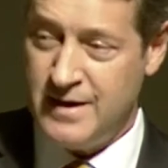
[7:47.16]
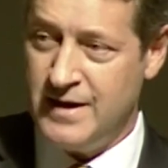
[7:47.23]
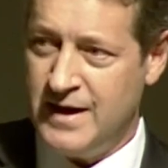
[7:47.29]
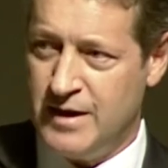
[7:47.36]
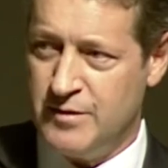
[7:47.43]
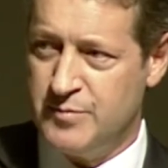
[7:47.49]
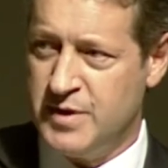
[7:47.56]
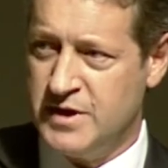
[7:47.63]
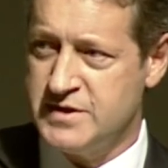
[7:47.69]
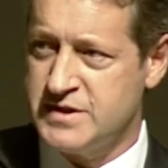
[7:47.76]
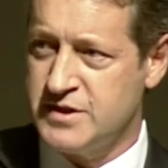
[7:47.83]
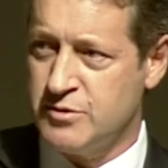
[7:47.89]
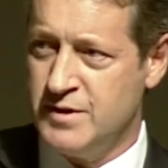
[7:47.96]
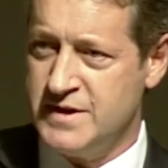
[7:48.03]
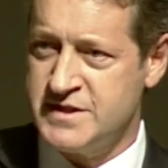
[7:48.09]
I would pose
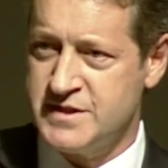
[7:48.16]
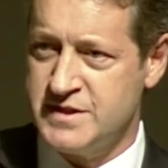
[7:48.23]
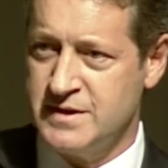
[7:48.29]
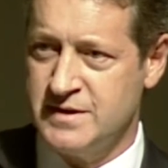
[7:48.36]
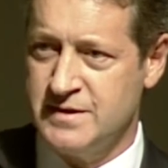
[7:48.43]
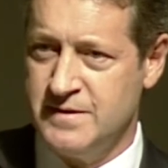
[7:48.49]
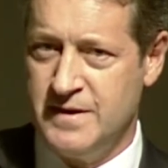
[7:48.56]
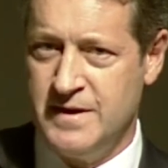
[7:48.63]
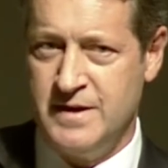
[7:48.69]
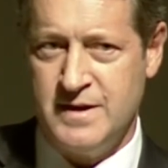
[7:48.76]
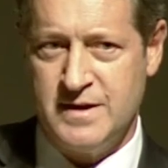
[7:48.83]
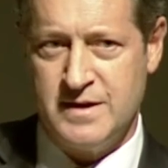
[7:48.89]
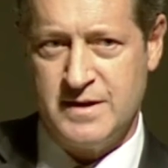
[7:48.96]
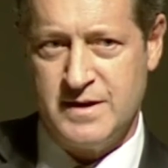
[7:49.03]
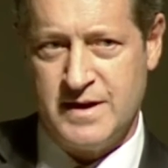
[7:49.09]
the question,
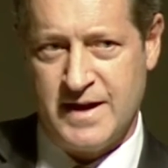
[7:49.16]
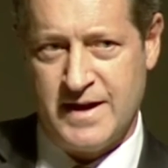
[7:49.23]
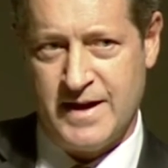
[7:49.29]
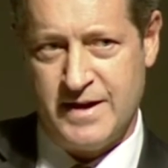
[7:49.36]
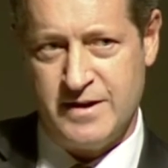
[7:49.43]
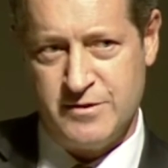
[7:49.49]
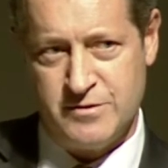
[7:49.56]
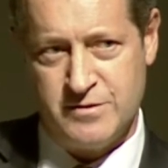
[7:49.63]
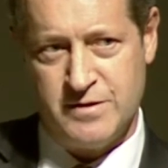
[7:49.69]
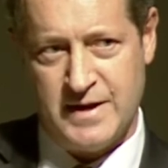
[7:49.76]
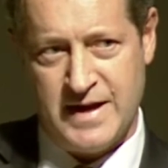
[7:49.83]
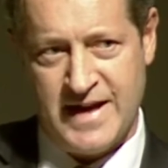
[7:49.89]
are you